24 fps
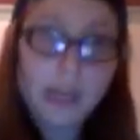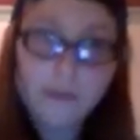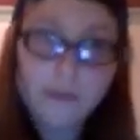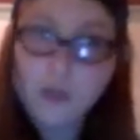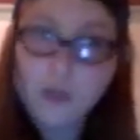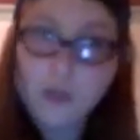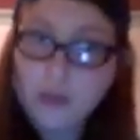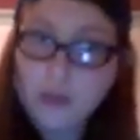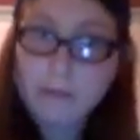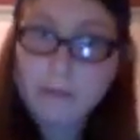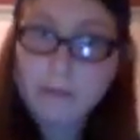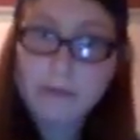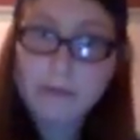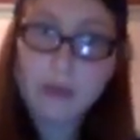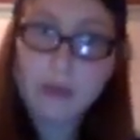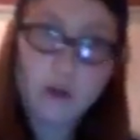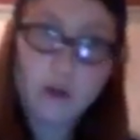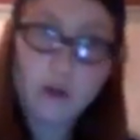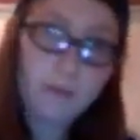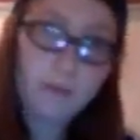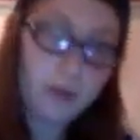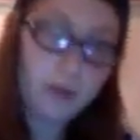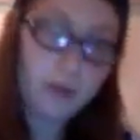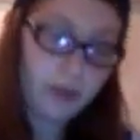If you know that movie
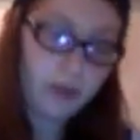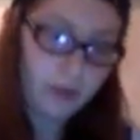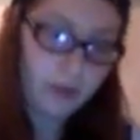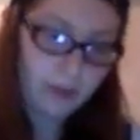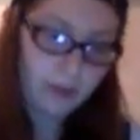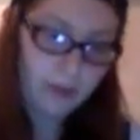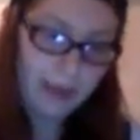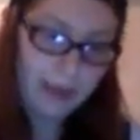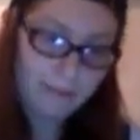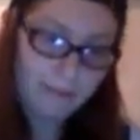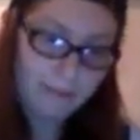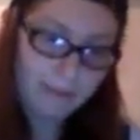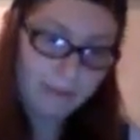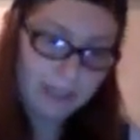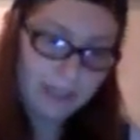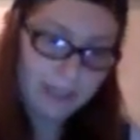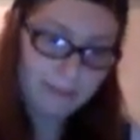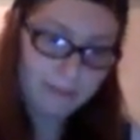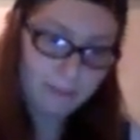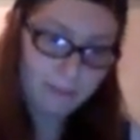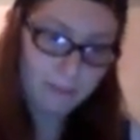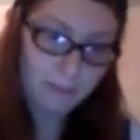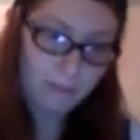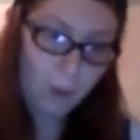Home, you'll know that
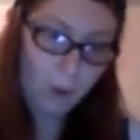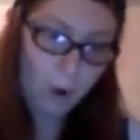this